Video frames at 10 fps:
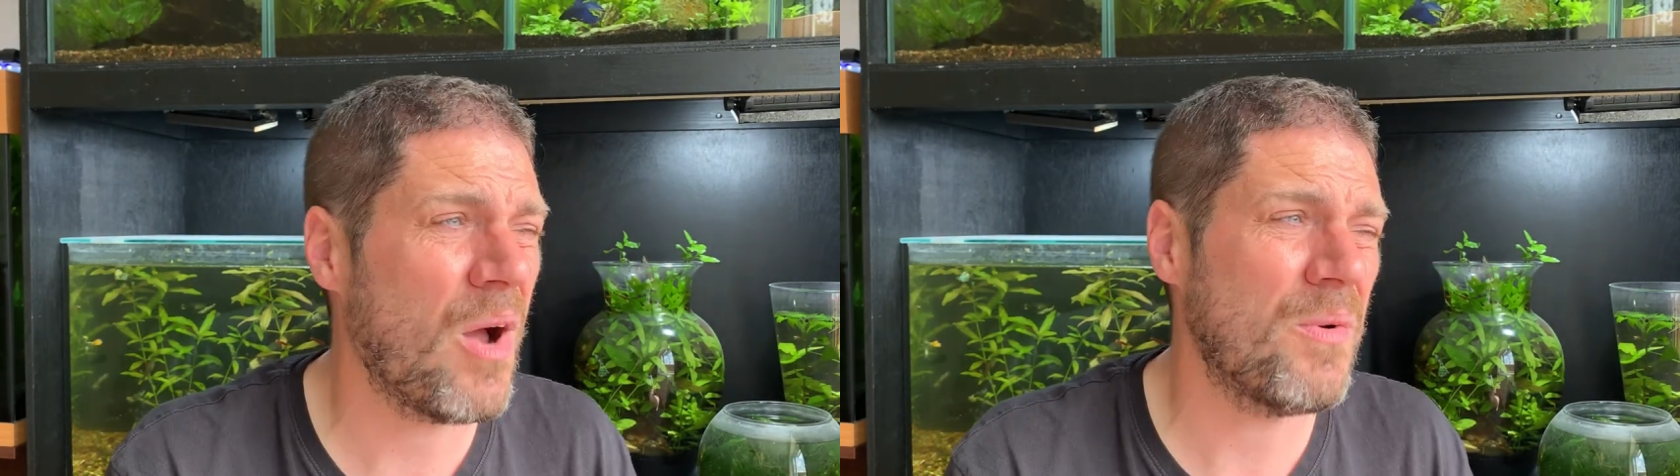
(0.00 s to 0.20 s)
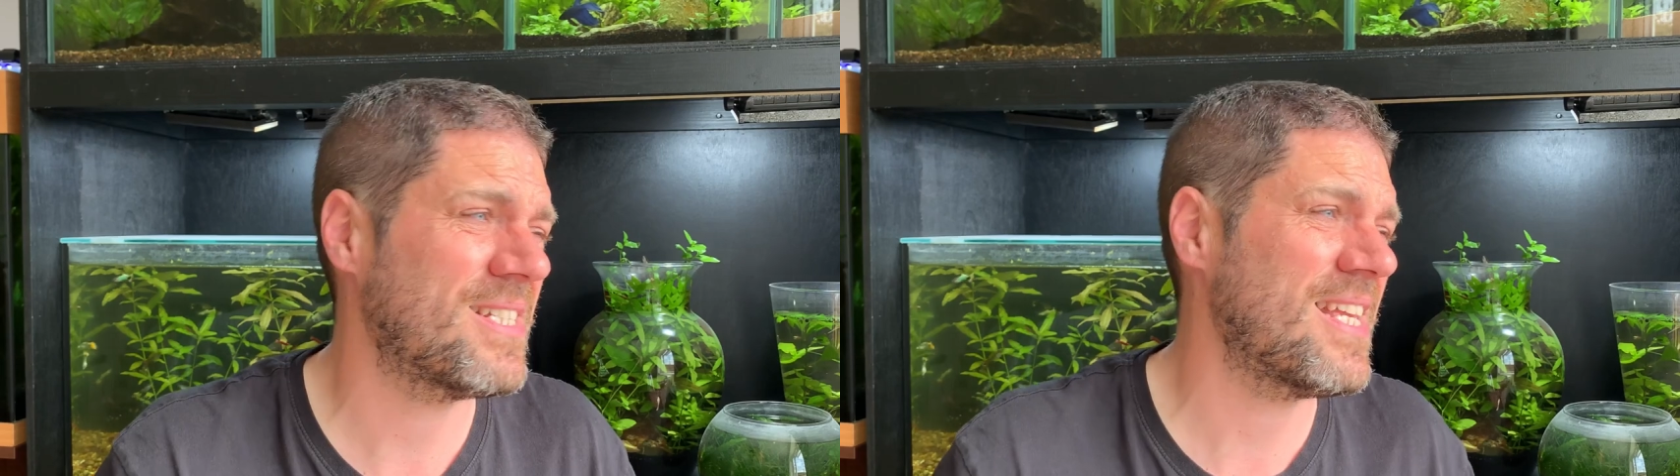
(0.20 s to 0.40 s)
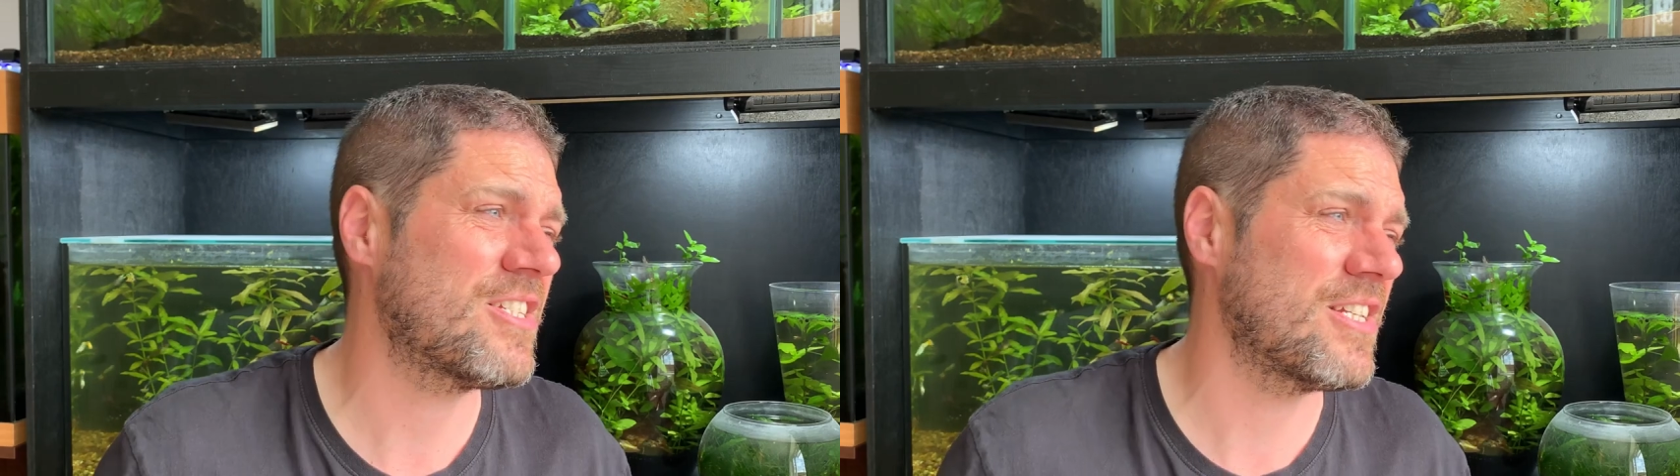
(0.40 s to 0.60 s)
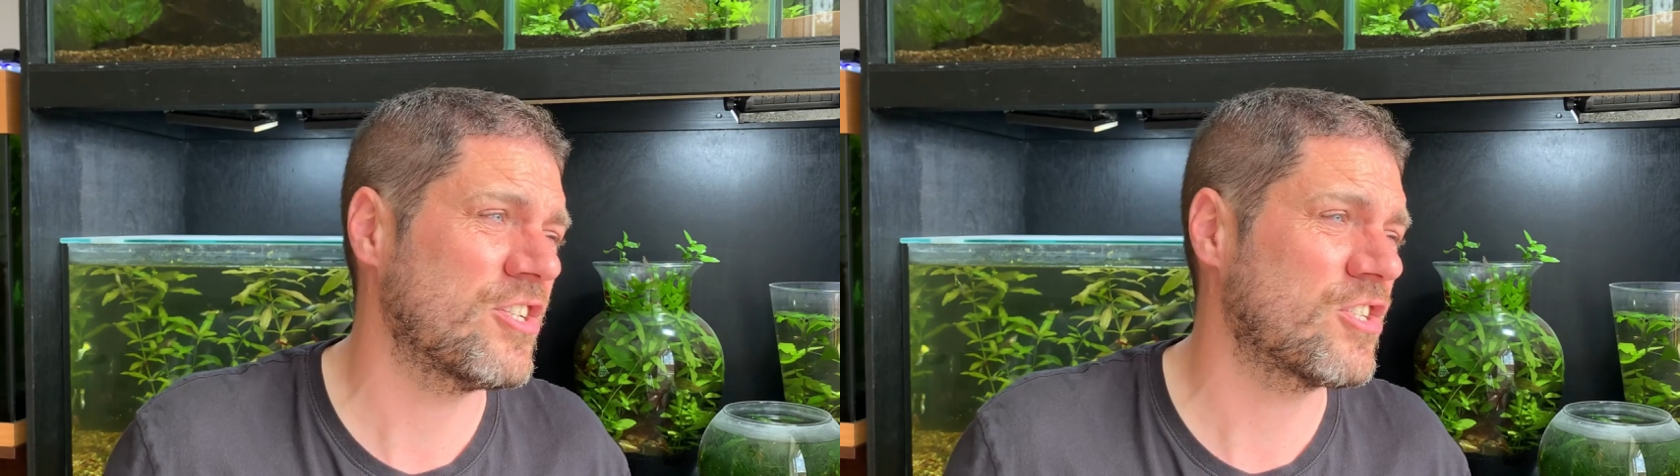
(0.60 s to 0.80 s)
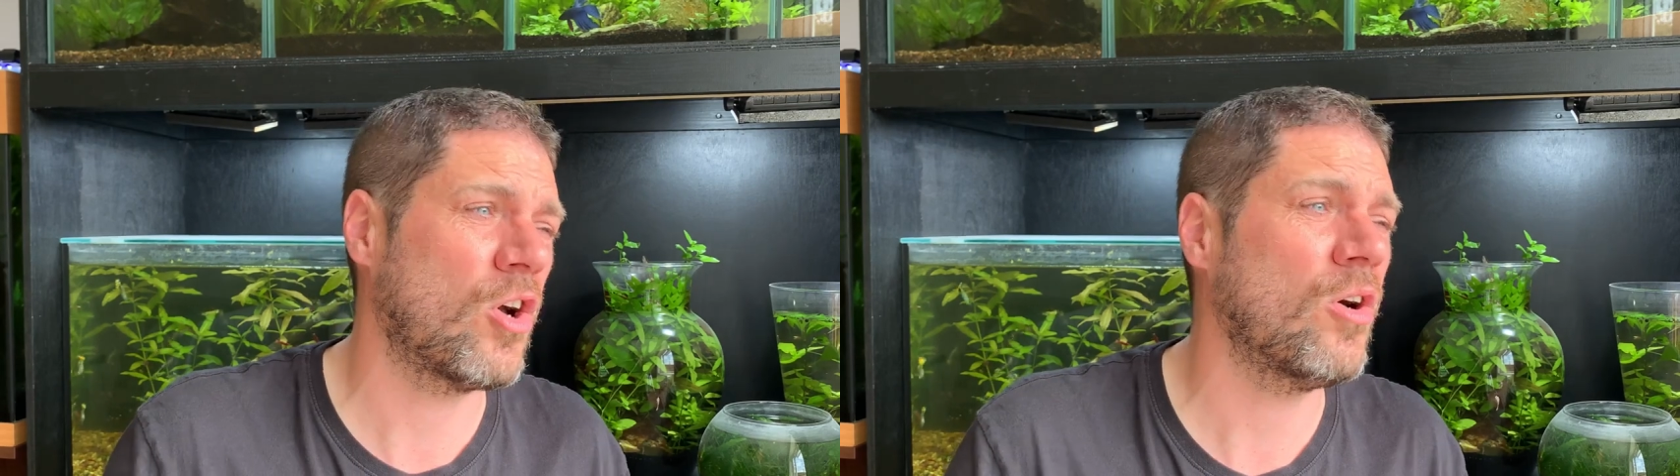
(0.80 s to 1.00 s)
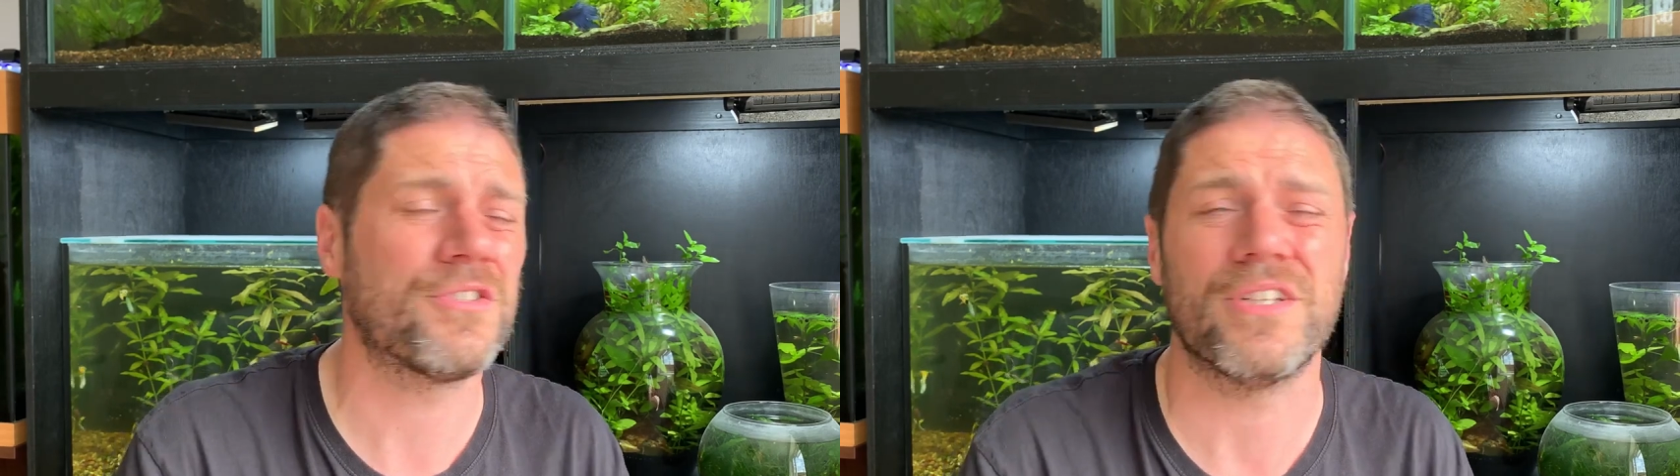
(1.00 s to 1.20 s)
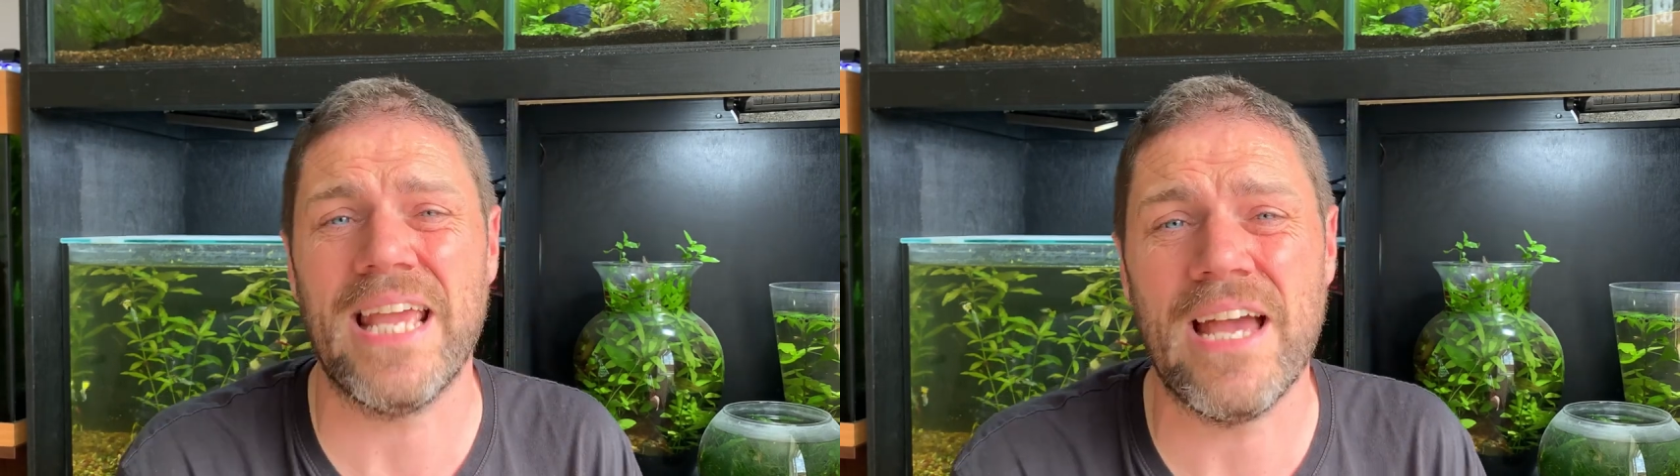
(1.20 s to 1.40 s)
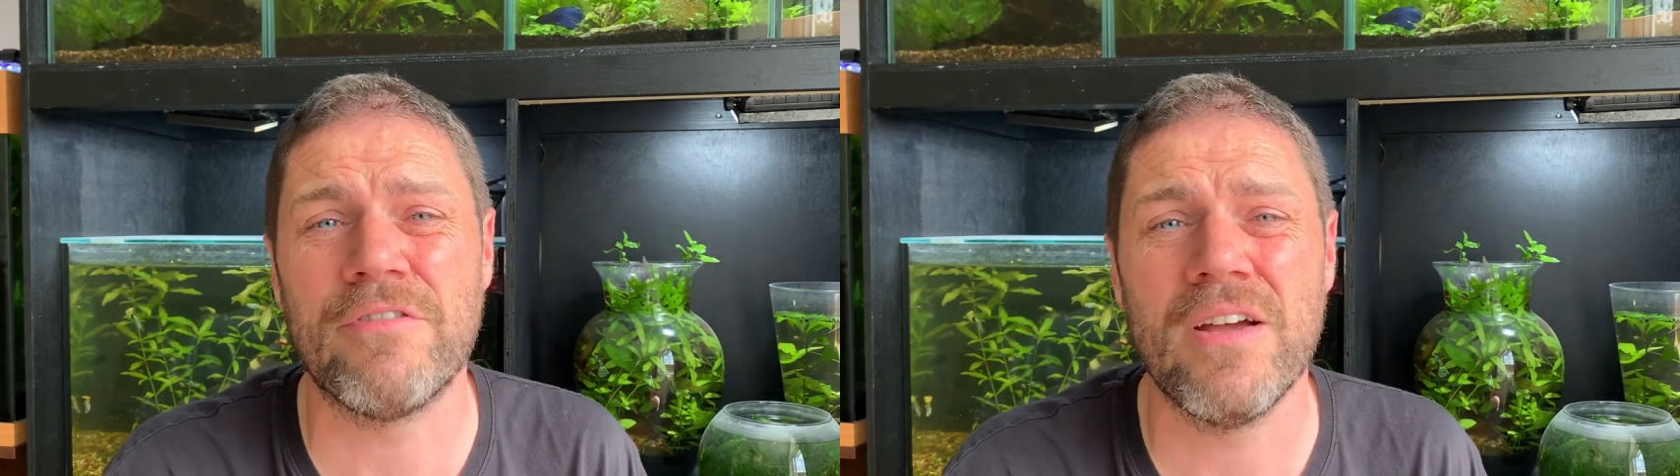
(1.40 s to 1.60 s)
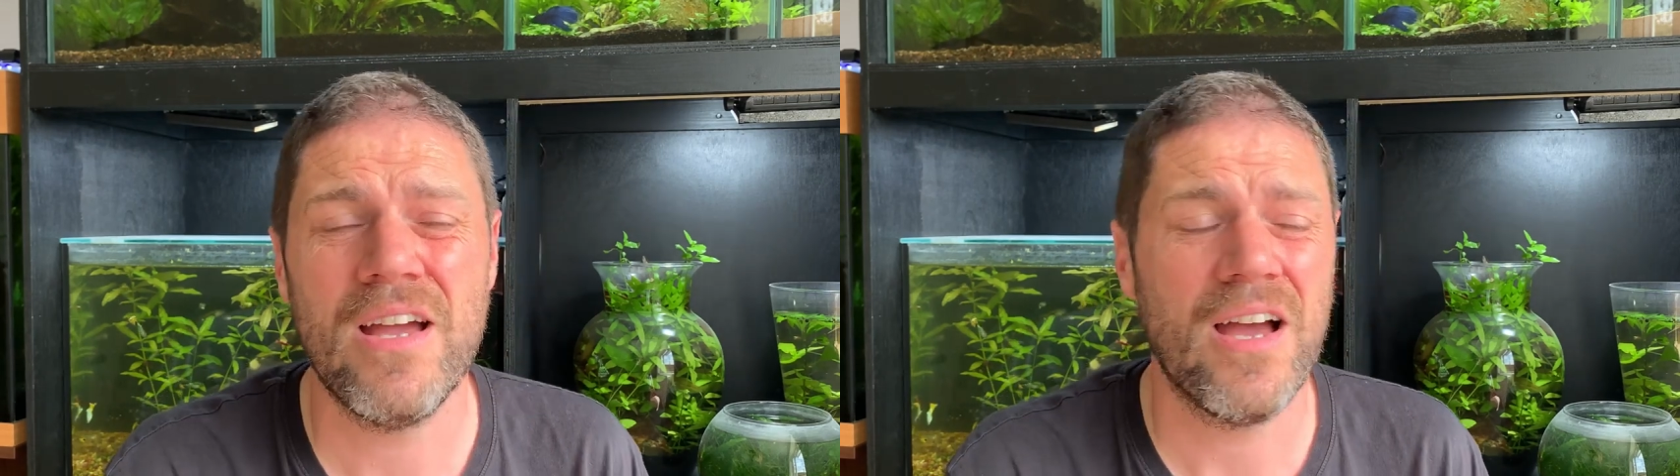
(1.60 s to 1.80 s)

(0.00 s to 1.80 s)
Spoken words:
I would essentially just constantly have